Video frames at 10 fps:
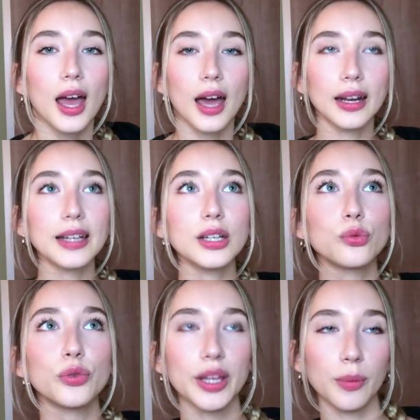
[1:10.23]
And I did
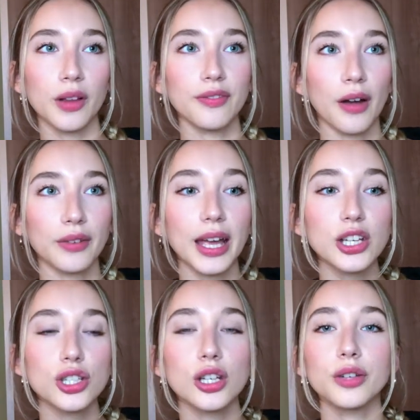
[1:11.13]
really well in
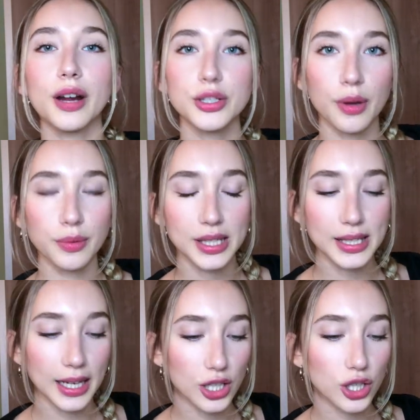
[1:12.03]
foundation, graduated with
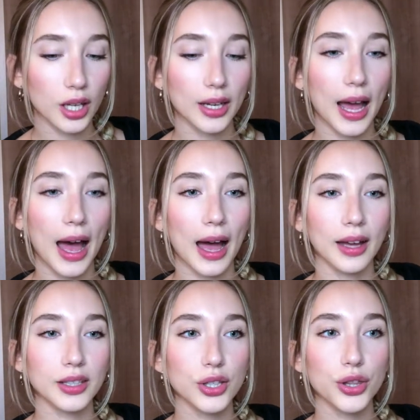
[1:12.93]
distinction,
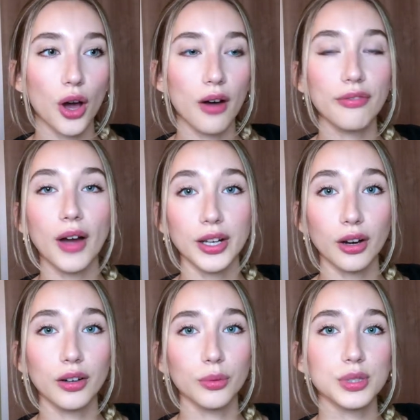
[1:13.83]
and thought Fine
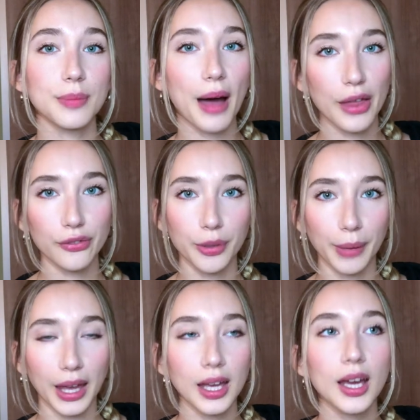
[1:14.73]
Art was the path for
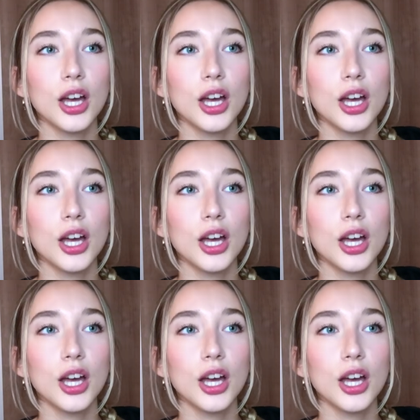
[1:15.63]
me.